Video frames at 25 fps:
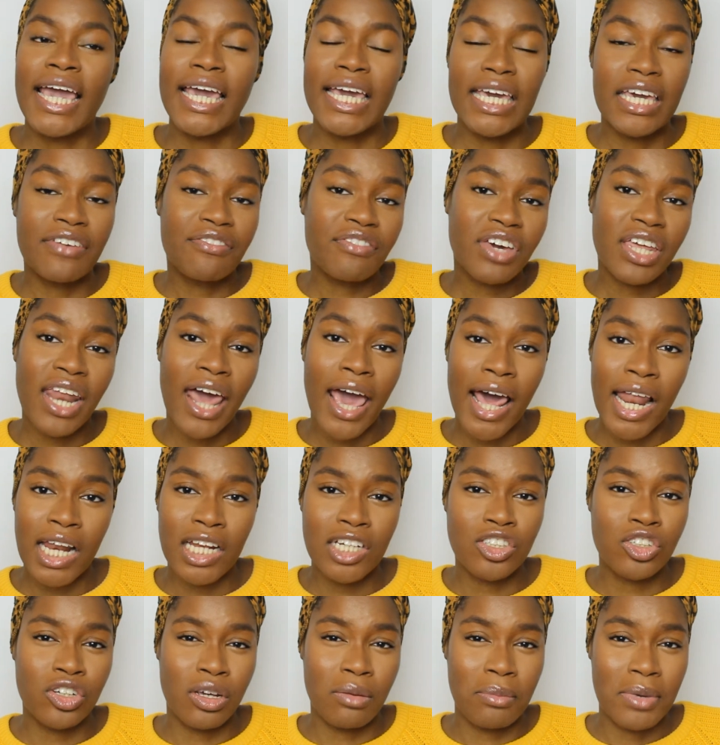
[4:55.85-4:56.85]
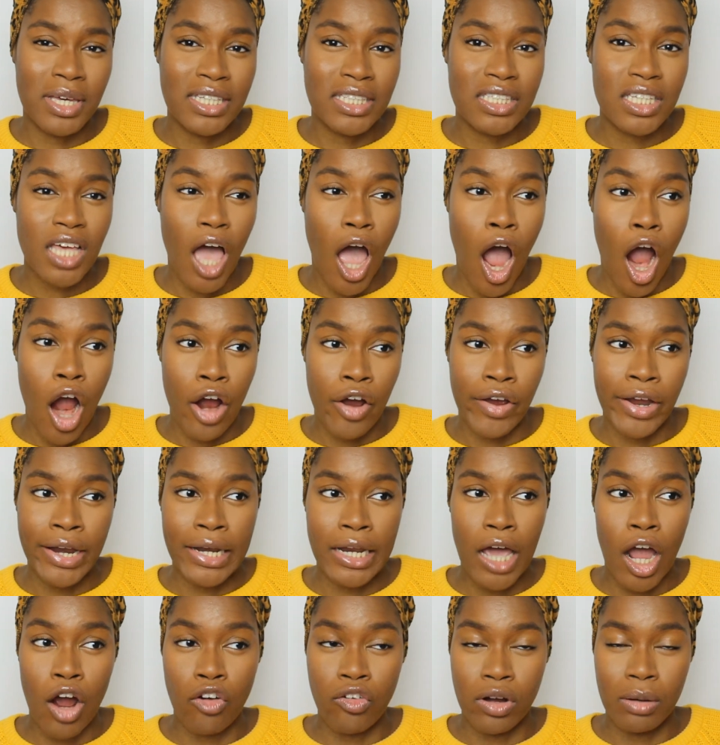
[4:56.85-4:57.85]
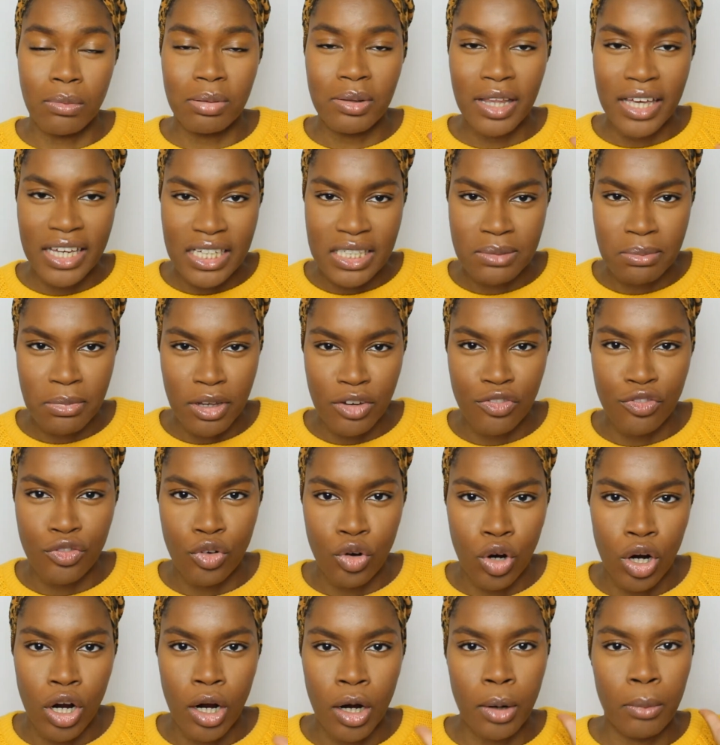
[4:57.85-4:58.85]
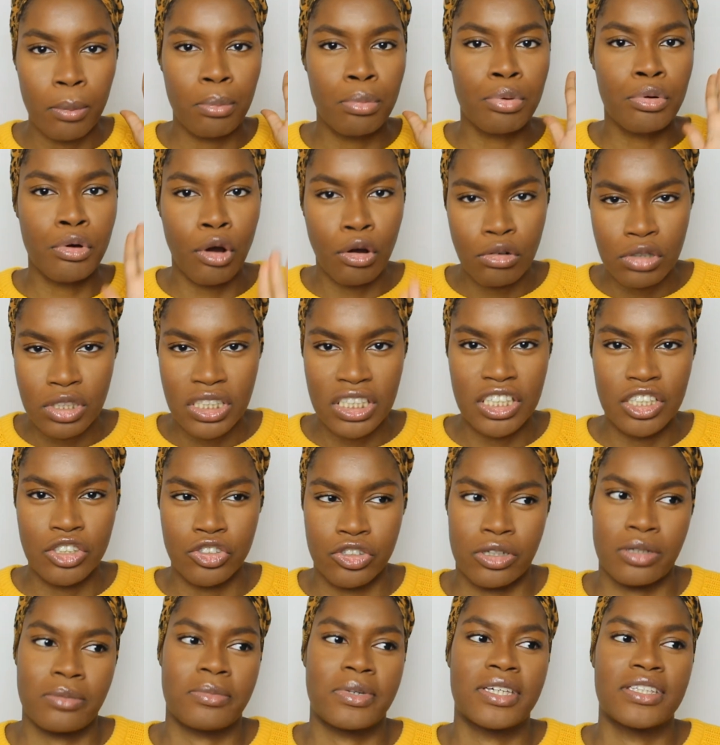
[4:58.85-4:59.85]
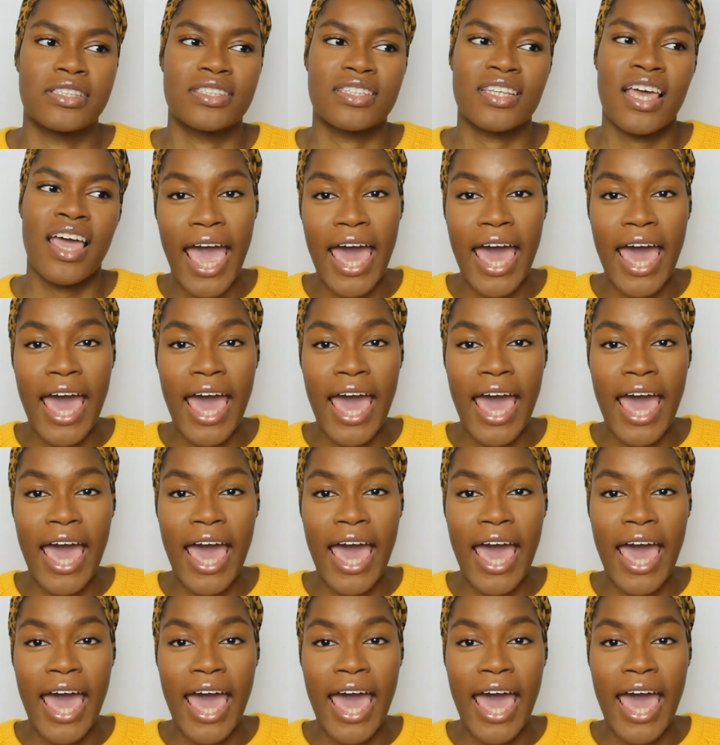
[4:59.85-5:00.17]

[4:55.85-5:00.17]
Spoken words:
even henna treatments aren't a replacement for protein treatments.